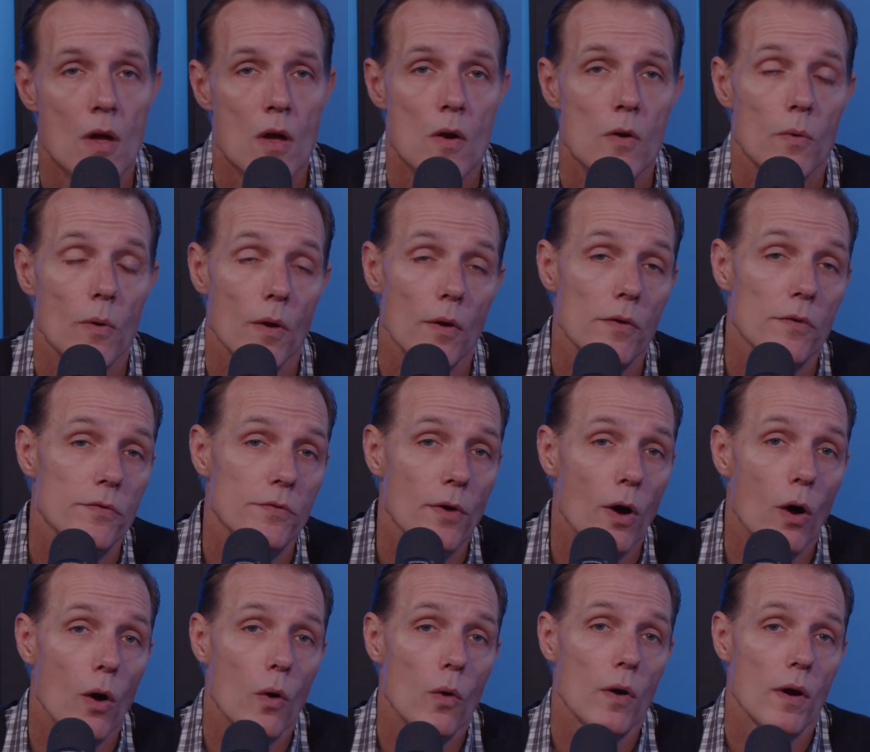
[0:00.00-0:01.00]
Well,
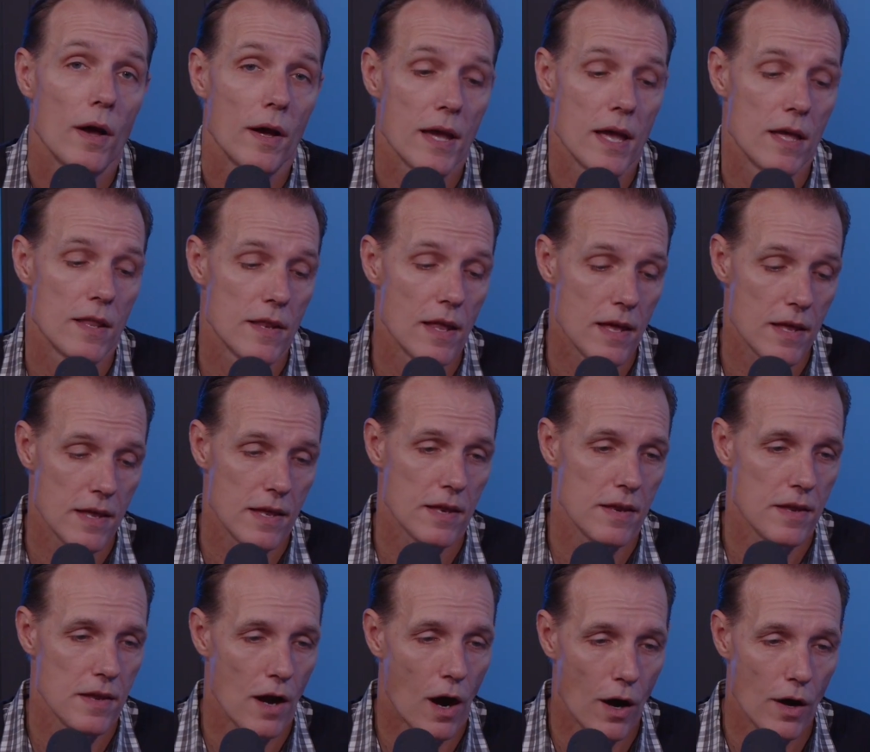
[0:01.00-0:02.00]
so again,
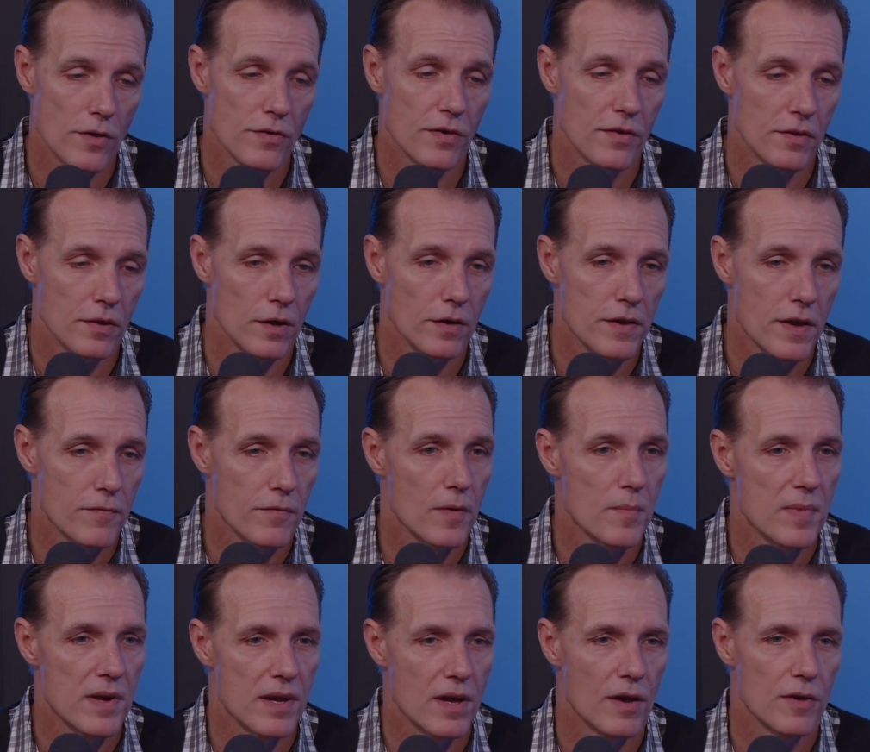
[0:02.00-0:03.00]
ours is a little
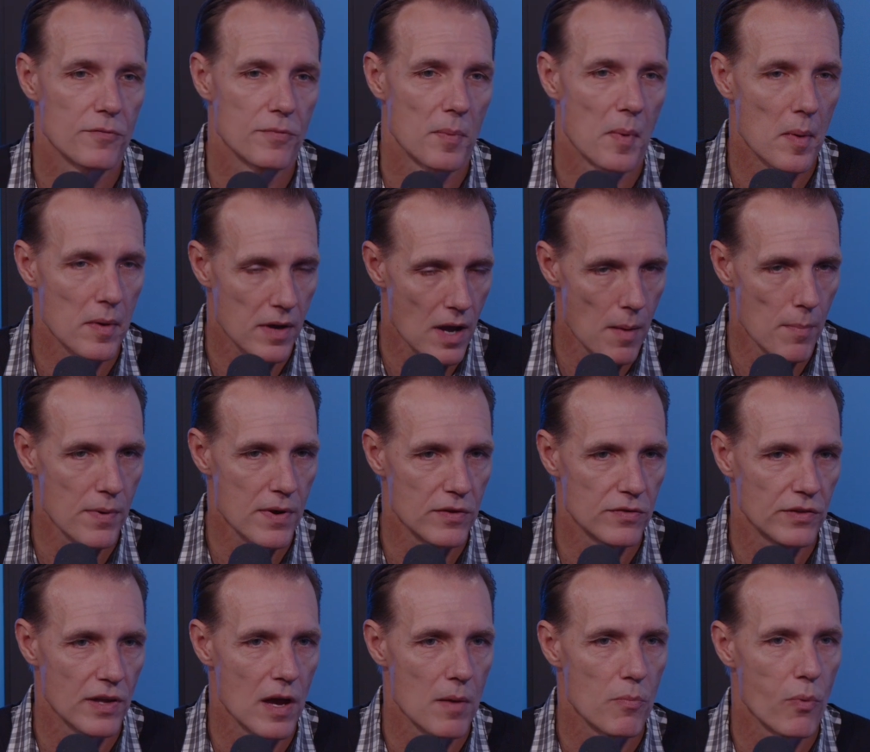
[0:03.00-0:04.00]
different because from a company
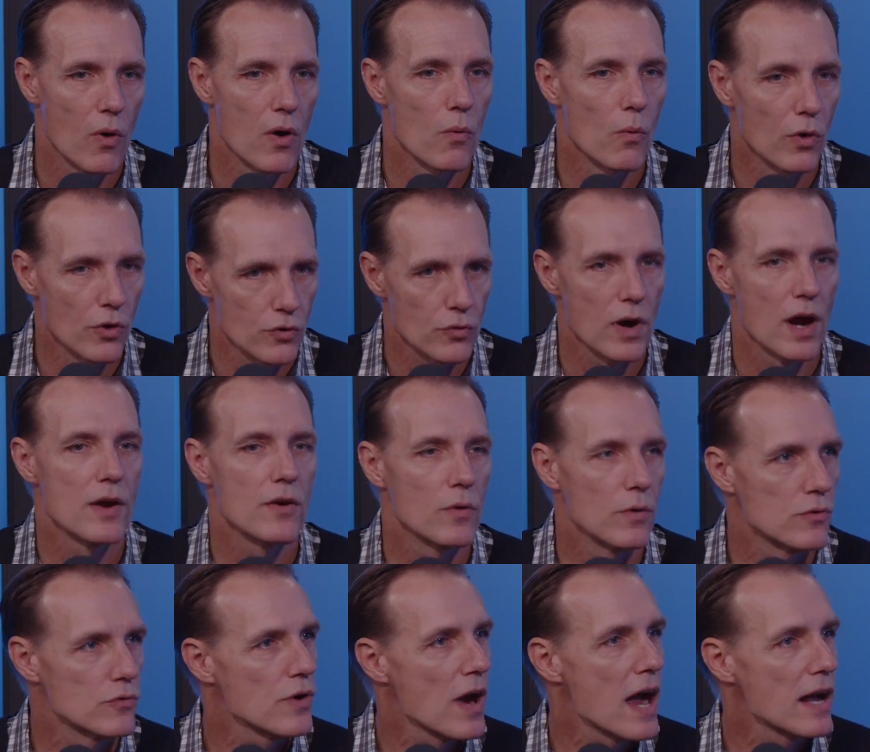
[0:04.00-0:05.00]
standpoint, we're trying to
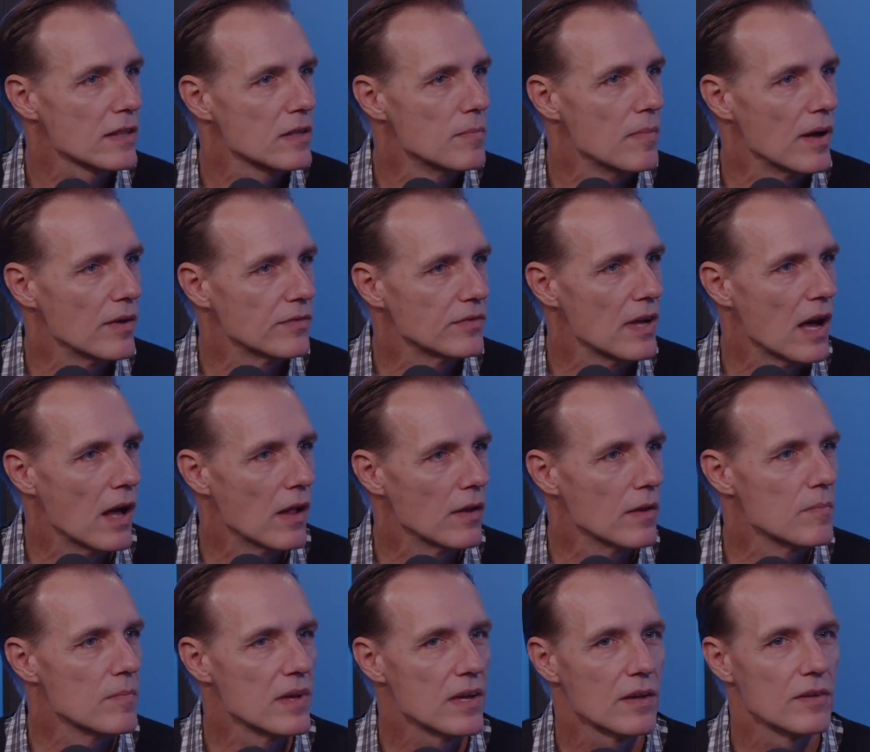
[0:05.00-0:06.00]
attract the best
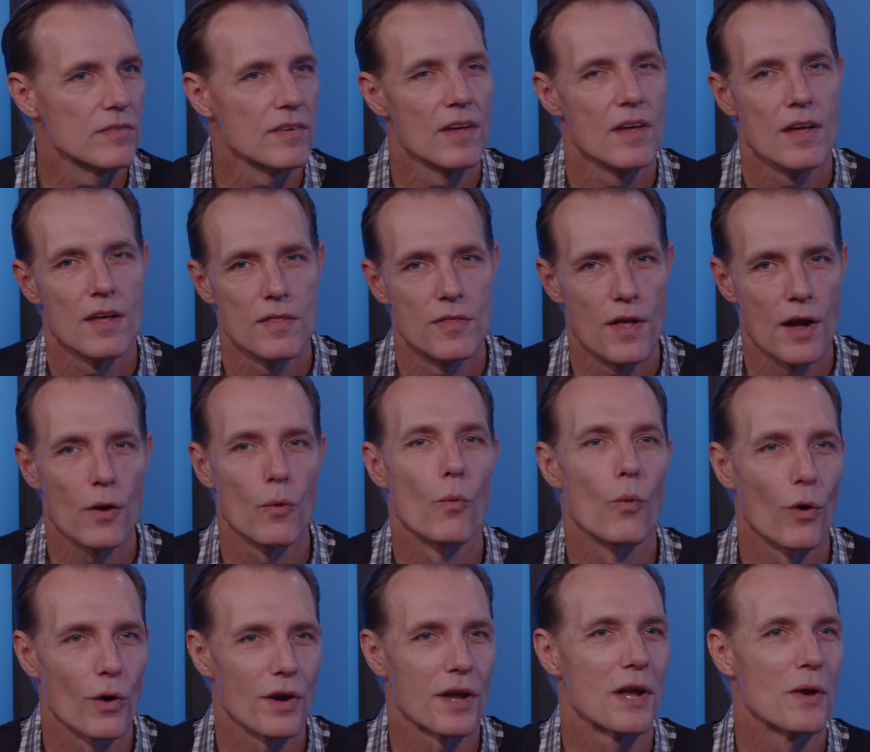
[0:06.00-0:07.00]
talent because they're
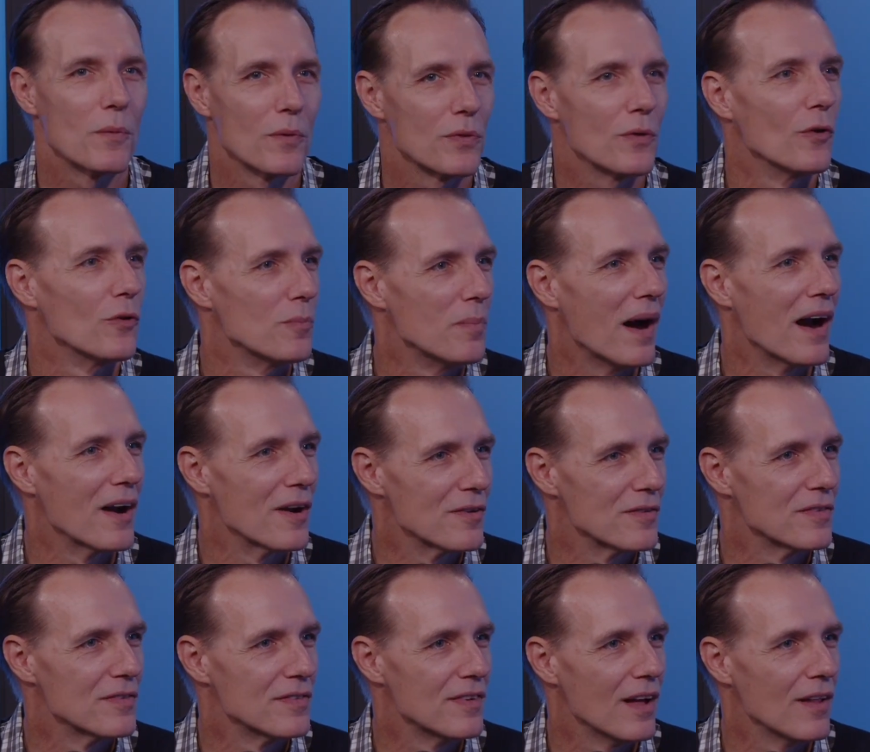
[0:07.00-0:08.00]
working with those buyers
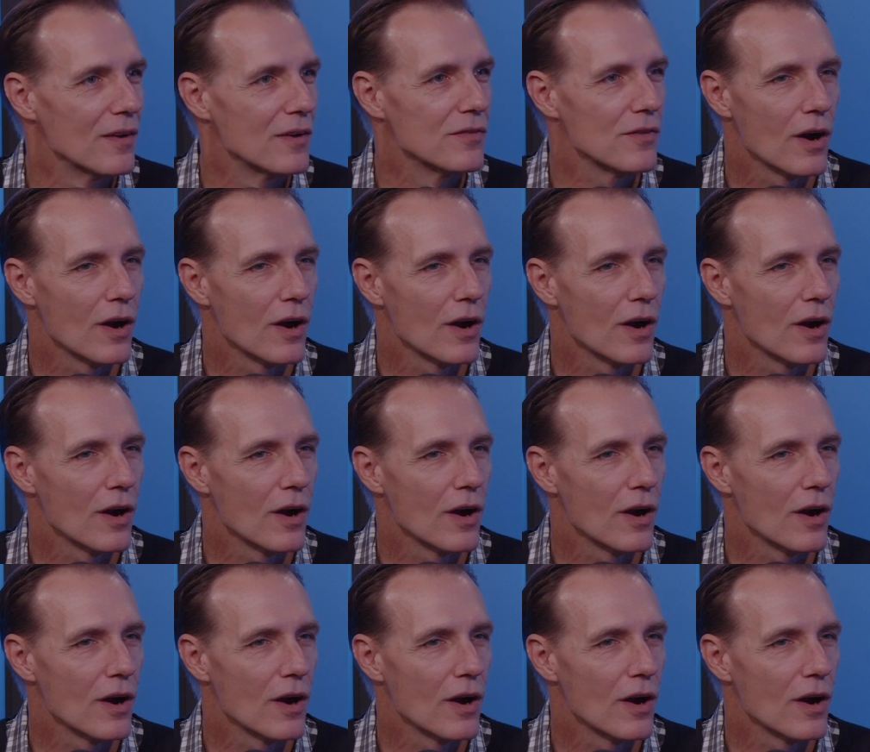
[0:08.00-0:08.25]
and sellers.